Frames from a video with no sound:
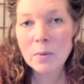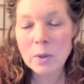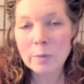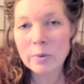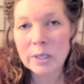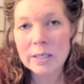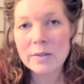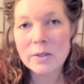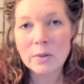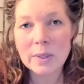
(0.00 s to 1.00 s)
you want to put
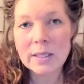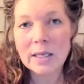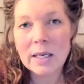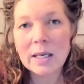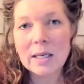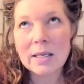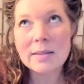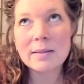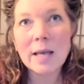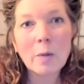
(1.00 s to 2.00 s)
into it
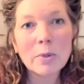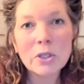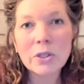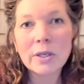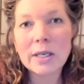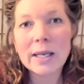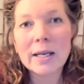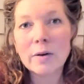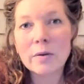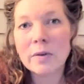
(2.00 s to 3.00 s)
is how much you're going to get
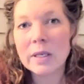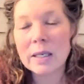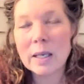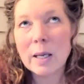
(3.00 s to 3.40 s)
out of it.